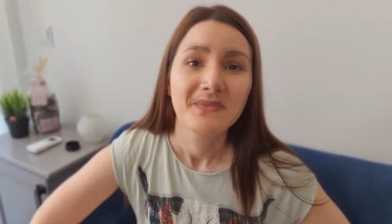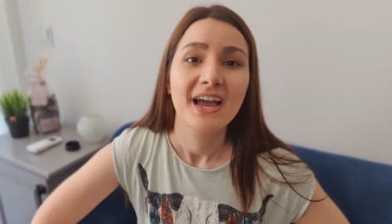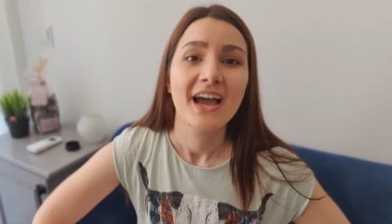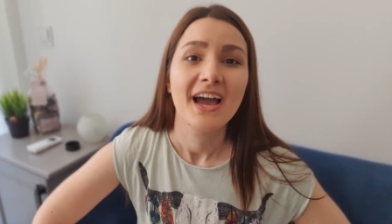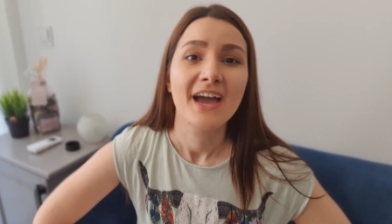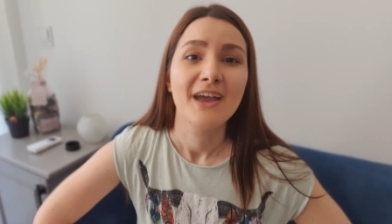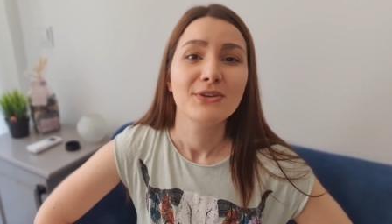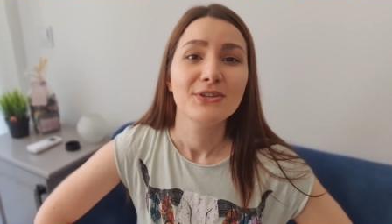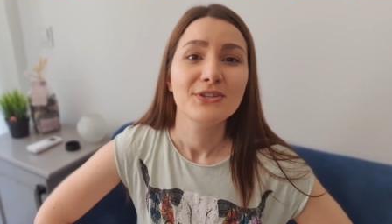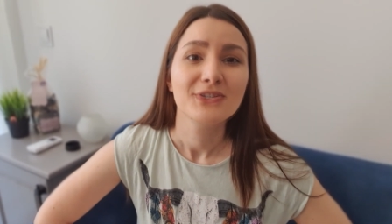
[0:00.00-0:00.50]

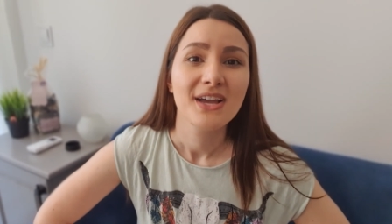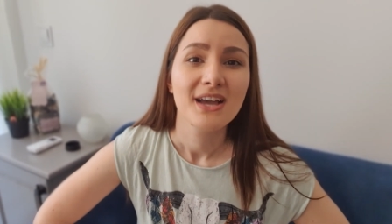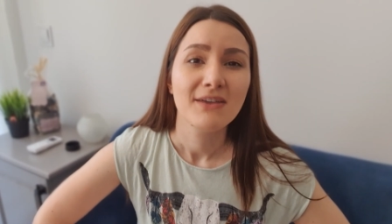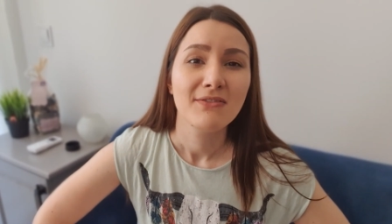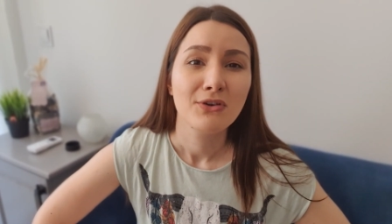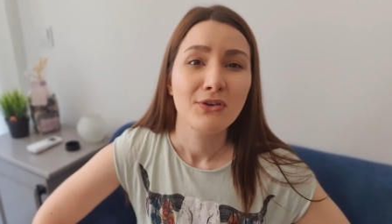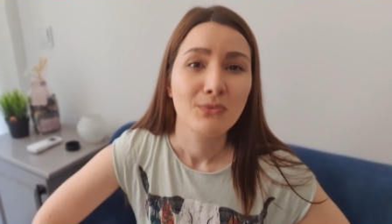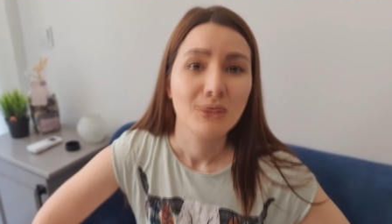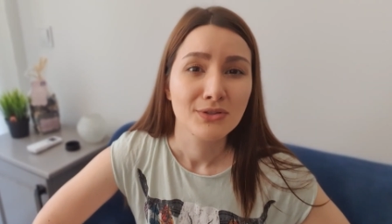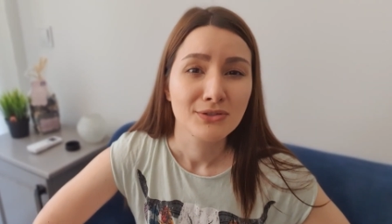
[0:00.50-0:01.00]
I wish you have
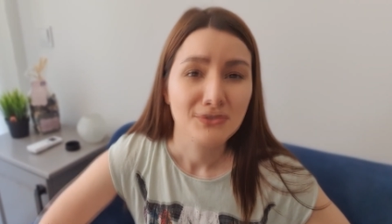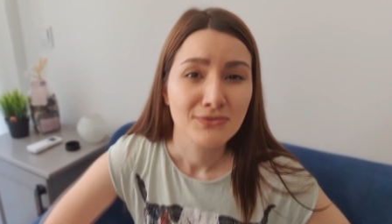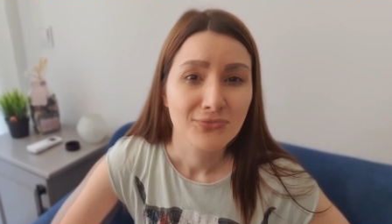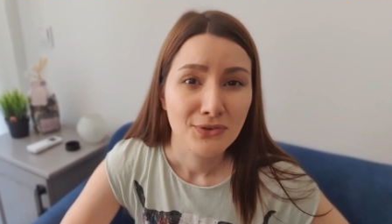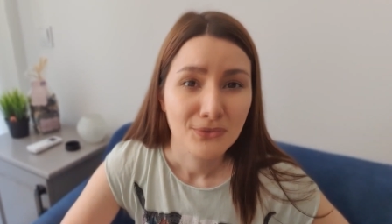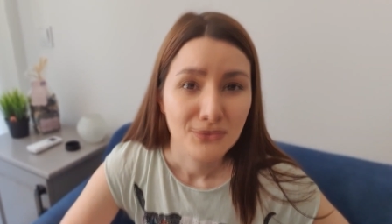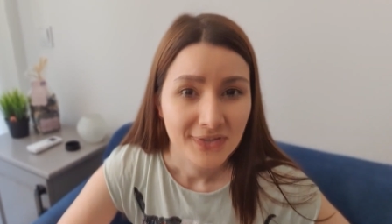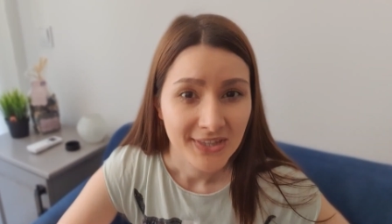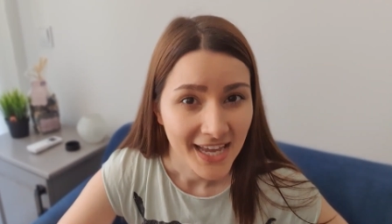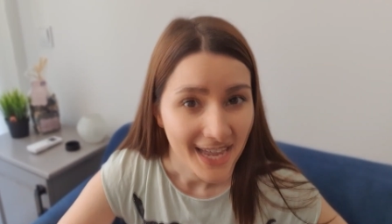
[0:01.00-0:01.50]
a
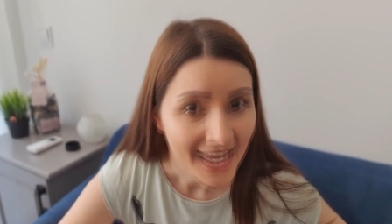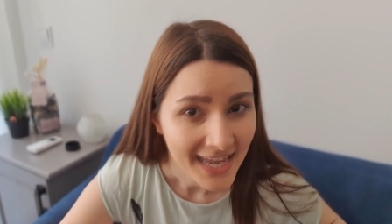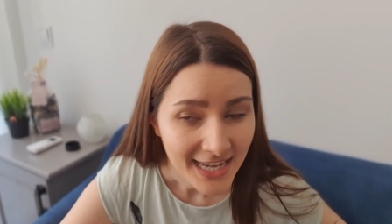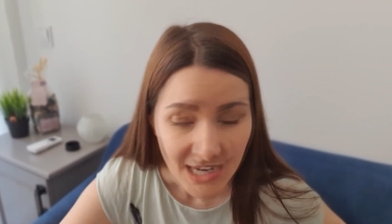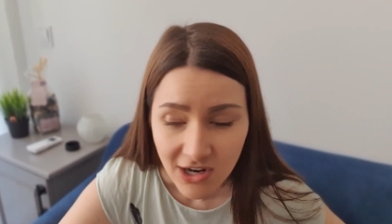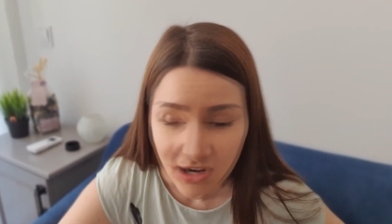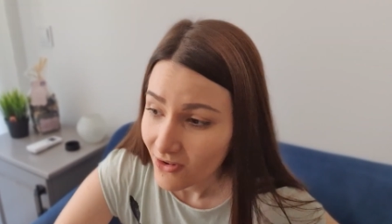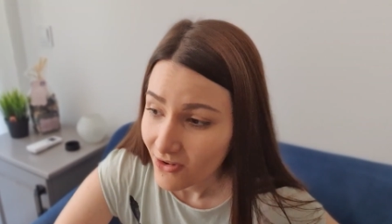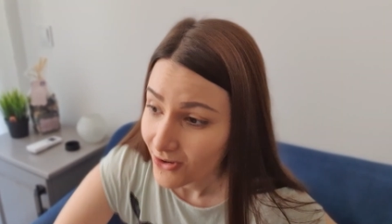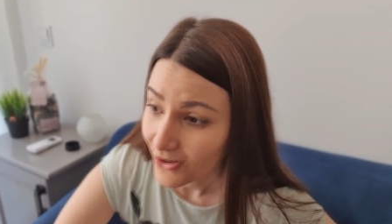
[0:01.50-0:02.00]
wonderful
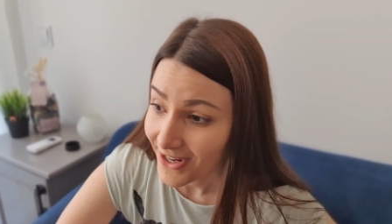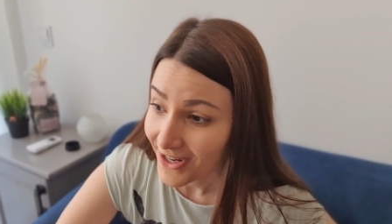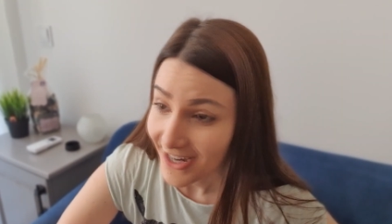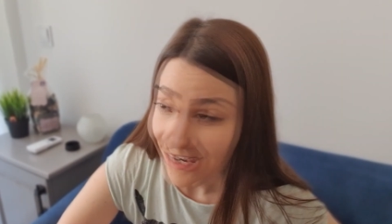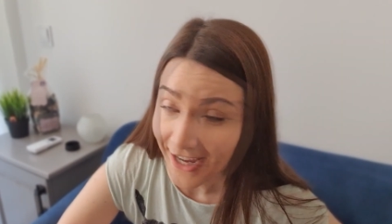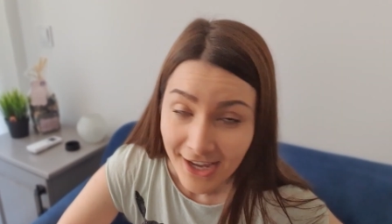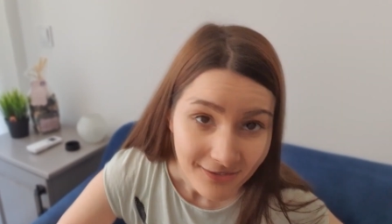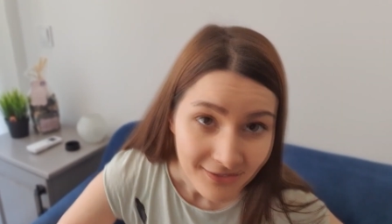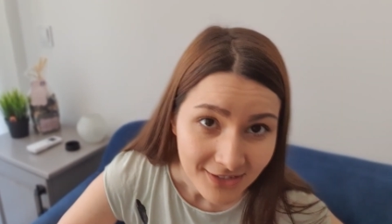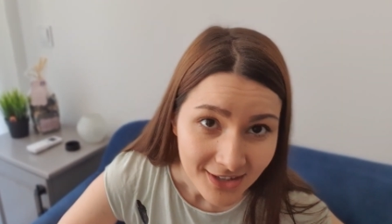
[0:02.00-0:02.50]
day or
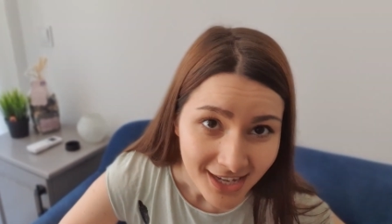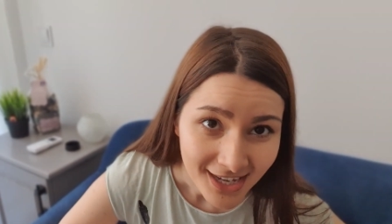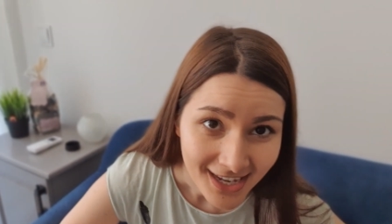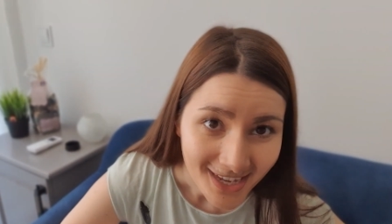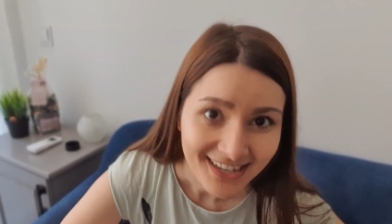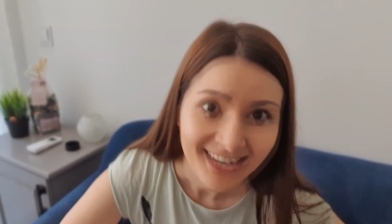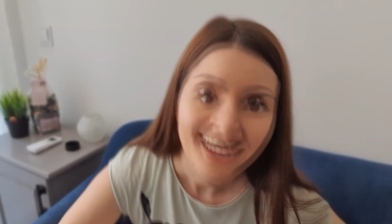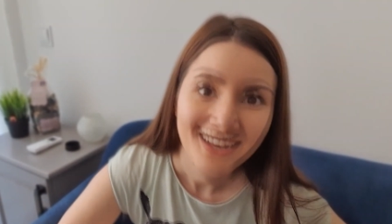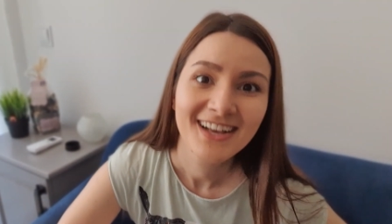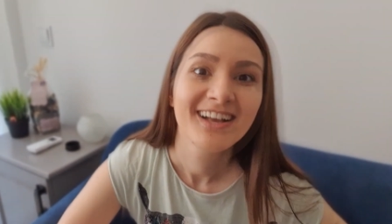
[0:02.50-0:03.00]

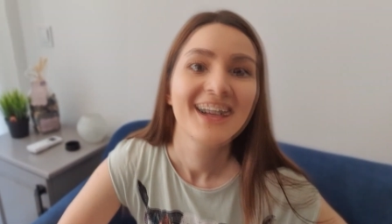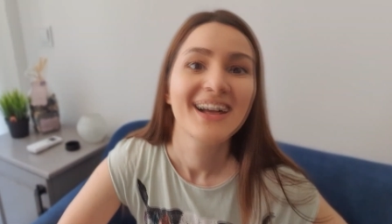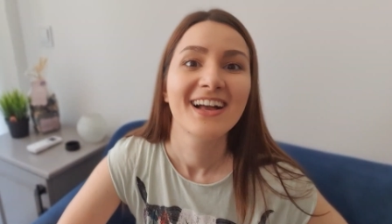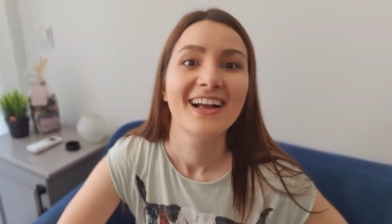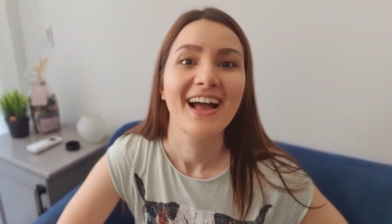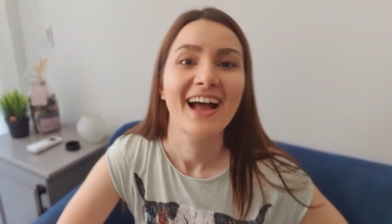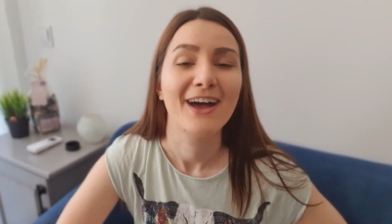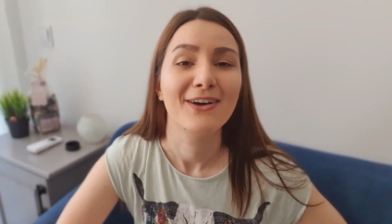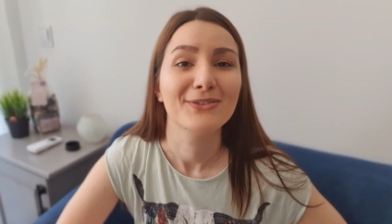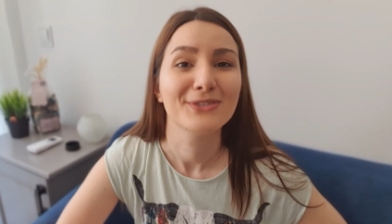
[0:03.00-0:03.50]
evening.
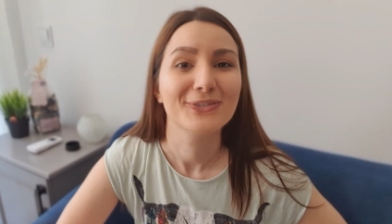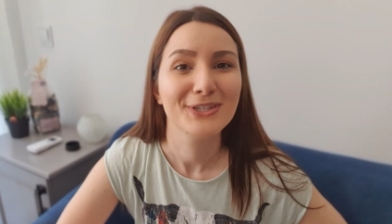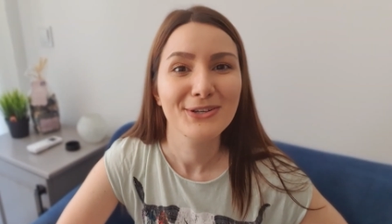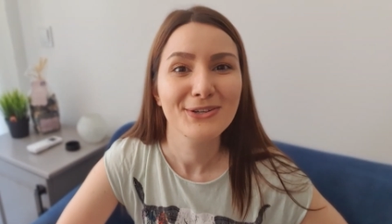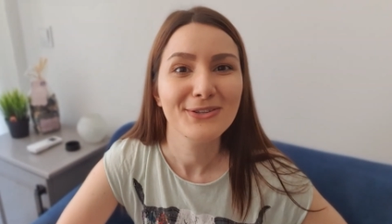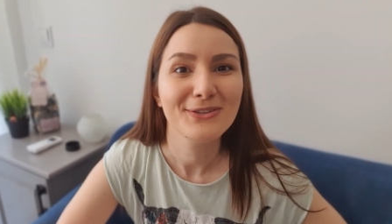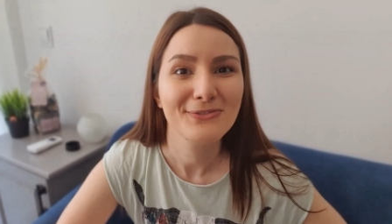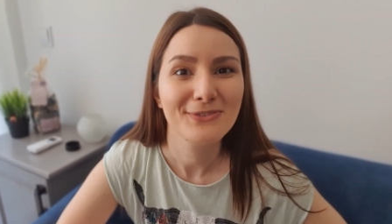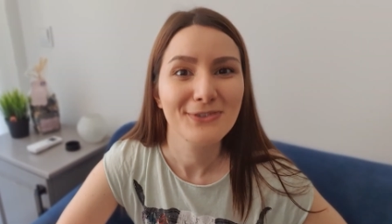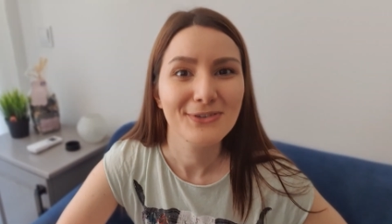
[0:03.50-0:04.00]
I'll see you
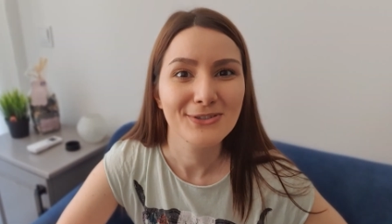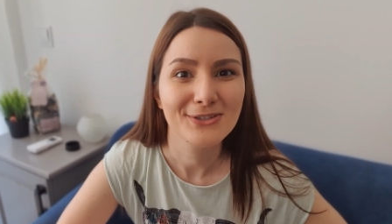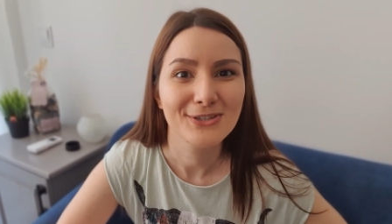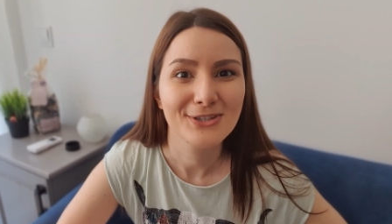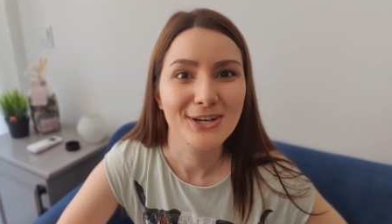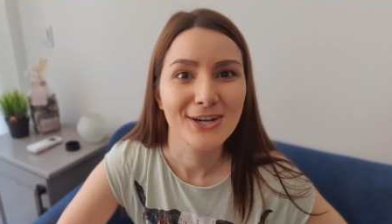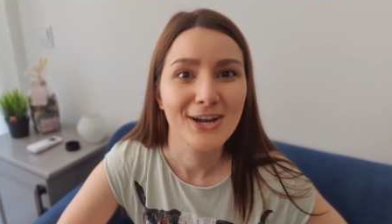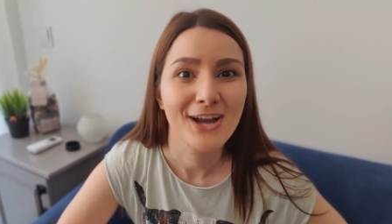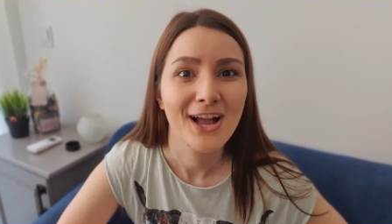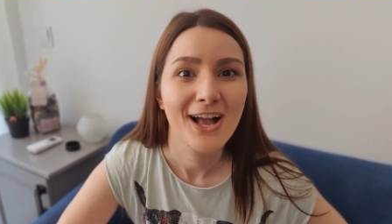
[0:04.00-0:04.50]
in the
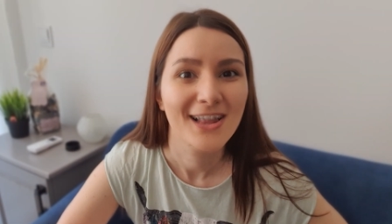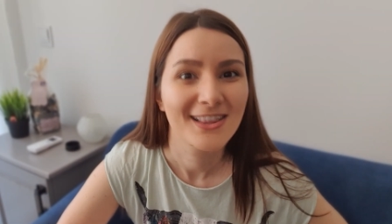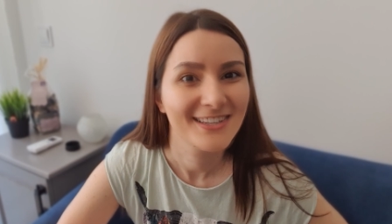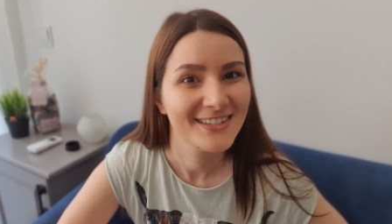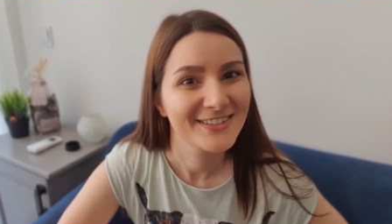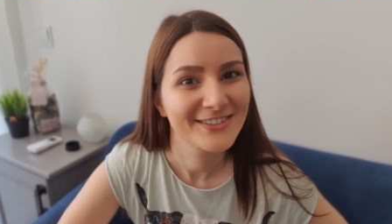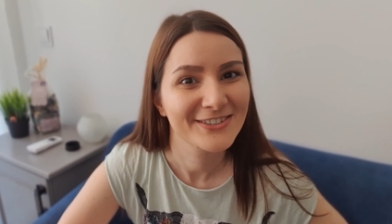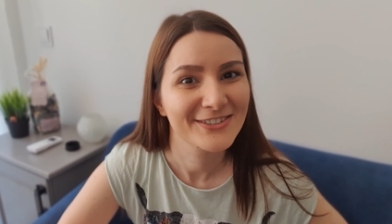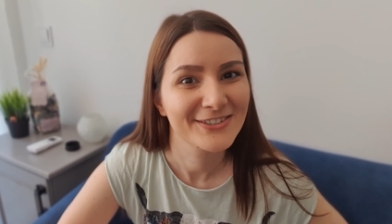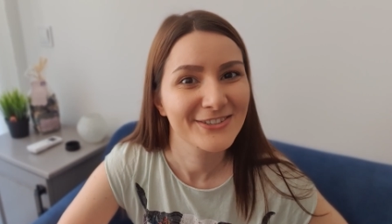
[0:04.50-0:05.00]
future,
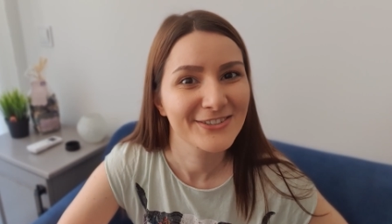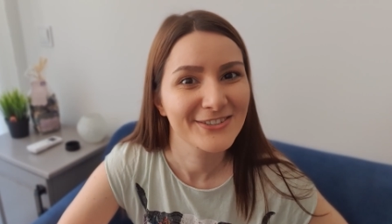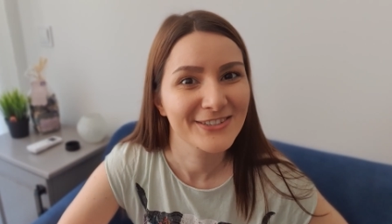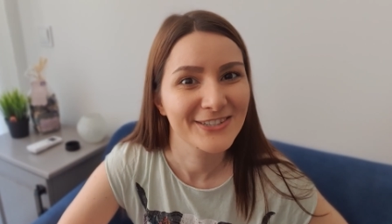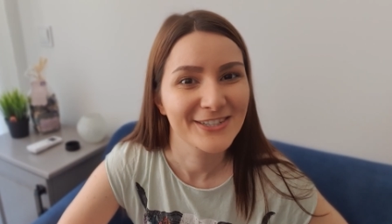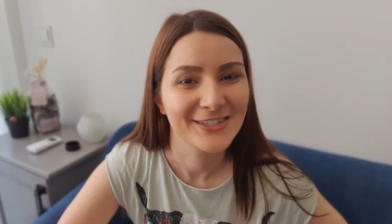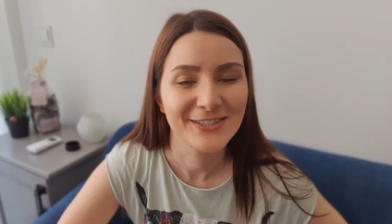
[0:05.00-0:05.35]
Linux users.